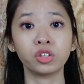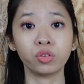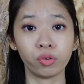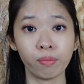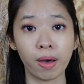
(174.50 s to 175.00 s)

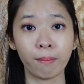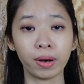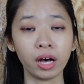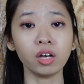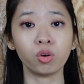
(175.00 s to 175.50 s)
To
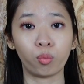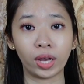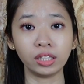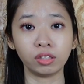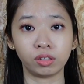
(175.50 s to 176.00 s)
remember
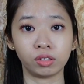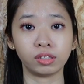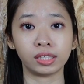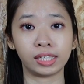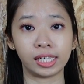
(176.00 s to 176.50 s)
when to
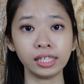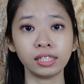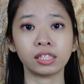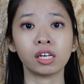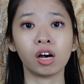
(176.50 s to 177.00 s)
use
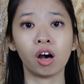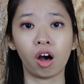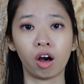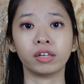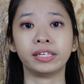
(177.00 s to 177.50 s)
this
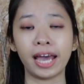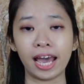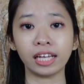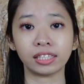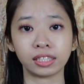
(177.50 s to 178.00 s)
or
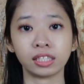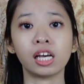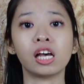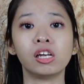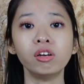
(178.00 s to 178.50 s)
that,
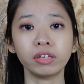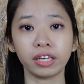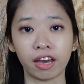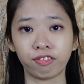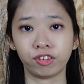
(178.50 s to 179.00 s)
look
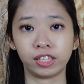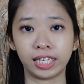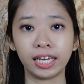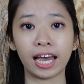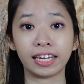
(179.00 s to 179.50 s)

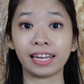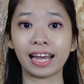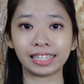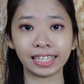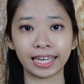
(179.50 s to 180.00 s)
carefully at the
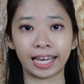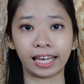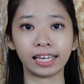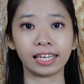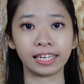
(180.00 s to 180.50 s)
letter
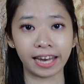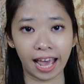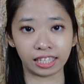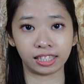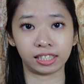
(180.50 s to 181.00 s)
A in
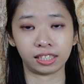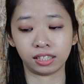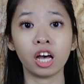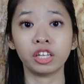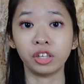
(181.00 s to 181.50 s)
that.
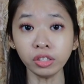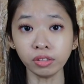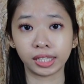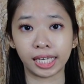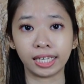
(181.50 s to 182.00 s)
Don't
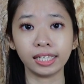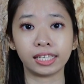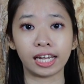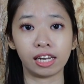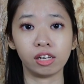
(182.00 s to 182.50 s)
you think
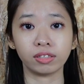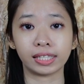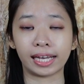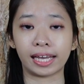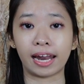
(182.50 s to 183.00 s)
that it looks
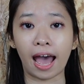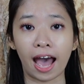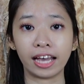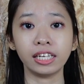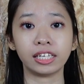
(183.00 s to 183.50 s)
like an
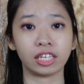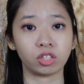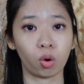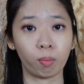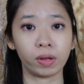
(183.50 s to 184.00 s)
eye that is
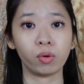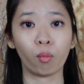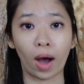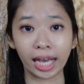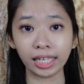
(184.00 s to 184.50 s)
open
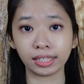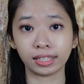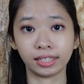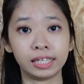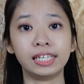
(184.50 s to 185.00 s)
wide?
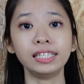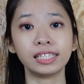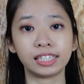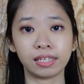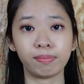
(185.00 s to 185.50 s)
This
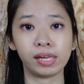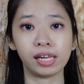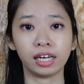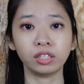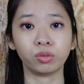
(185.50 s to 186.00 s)
is
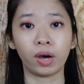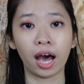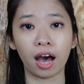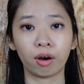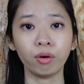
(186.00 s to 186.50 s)
similar to
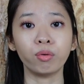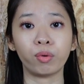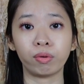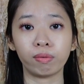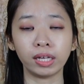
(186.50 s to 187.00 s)
how
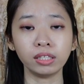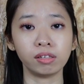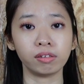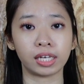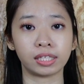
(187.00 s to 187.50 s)
when we want to
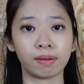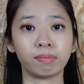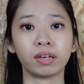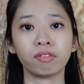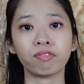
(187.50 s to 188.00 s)
look at
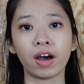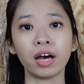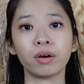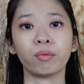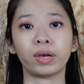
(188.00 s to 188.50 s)
something
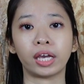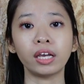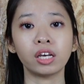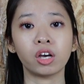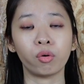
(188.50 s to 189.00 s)
far away,
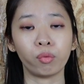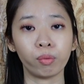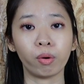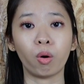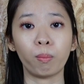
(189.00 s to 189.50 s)
we
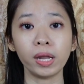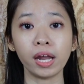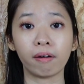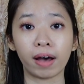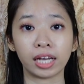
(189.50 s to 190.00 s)
will open
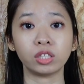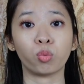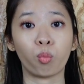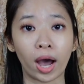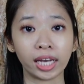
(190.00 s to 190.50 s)
our eyes
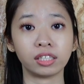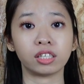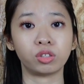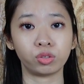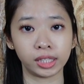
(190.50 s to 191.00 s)
wide
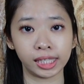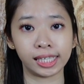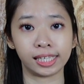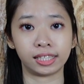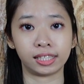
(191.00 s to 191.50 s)
to
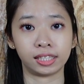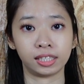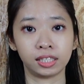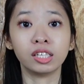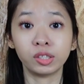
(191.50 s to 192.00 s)
see it.
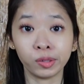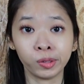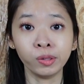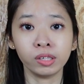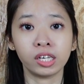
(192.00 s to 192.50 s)

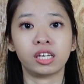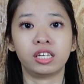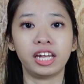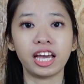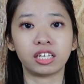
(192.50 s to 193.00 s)
So,
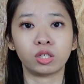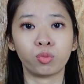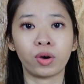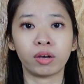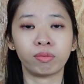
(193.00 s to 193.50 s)
that is
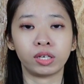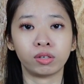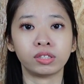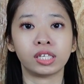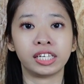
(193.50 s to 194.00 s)
why we
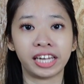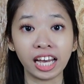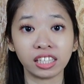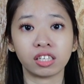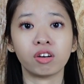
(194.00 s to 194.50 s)
use
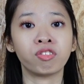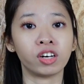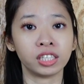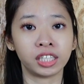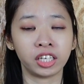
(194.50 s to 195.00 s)
that for
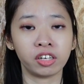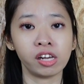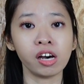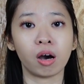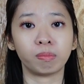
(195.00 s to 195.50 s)
a
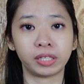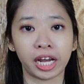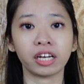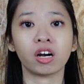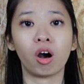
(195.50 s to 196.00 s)
singular
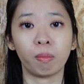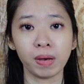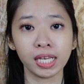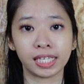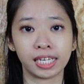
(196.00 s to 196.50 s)
object or
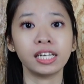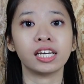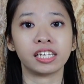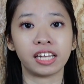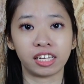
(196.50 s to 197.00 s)
person
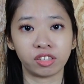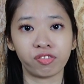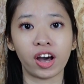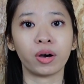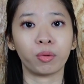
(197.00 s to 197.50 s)
that is
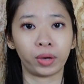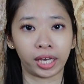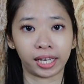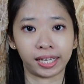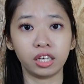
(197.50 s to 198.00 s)
far
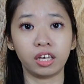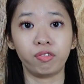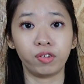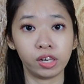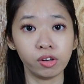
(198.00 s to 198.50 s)
away.
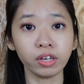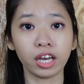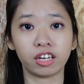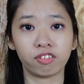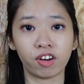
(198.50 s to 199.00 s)
If we look
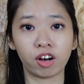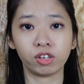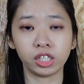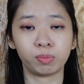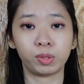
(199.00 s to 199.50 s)
at the
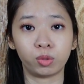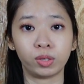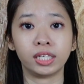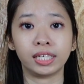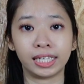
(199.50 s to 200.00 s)
vowels
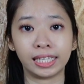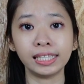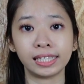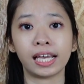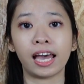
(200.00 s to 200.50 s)
between
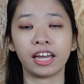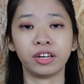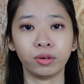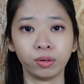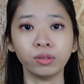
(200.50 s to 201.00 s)
these and
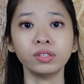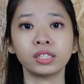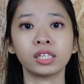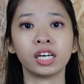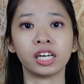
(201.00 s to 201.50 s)
those,
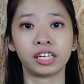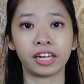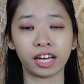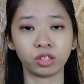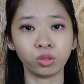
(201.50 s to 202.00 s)
there
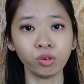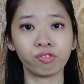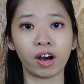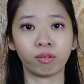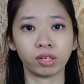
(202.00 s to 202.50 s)
are two
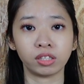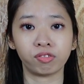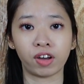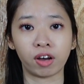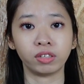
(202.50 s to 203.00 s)
vowels
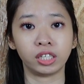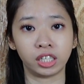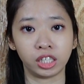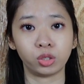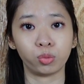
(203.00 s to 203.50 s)
found in
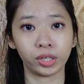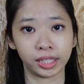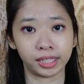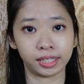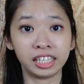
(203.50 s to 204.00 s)
each
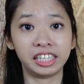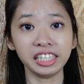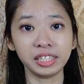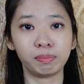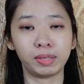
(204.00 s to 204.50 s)
word.
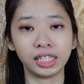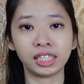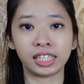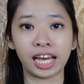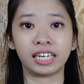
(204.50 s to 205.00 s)
This
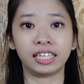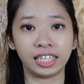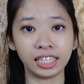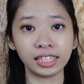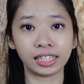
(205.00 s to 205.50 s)
means that
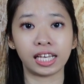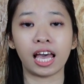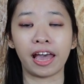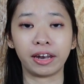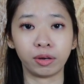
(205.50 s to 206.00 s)
these
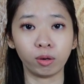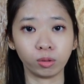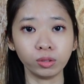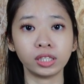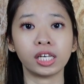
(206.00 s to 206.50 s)
and
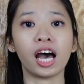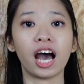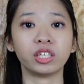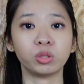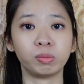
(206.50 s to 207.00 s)
those
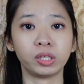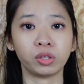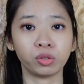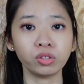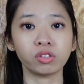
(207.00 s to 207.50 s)
are to be
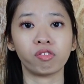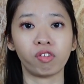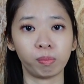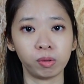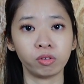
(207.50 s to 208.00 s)
used
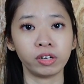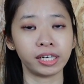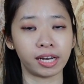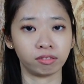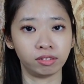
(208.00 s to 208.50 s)
for plural
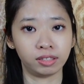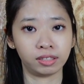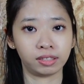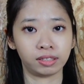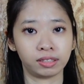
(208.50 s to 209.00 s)

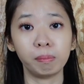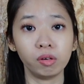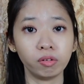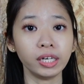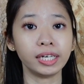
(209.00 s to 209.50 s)
nouns.
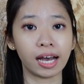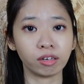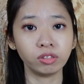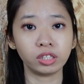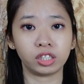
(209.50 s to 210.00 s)
Plural
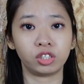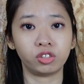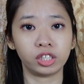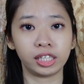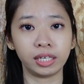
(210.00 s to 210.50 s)
nouns
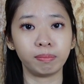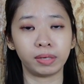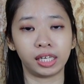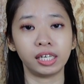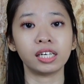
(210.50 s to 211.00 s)
usually
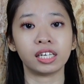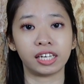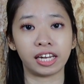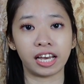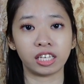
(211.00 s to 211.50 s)
mean
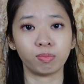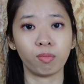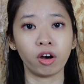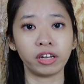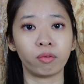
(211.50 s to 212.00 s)
that there is
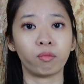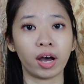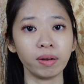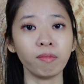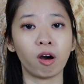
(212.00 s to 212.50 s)
more than
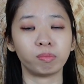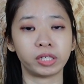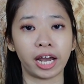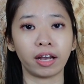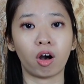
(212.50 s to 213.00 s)
one
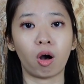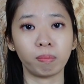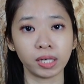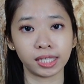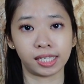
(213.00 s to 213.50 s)
object or
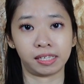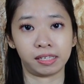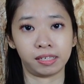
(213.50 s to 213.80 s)
person.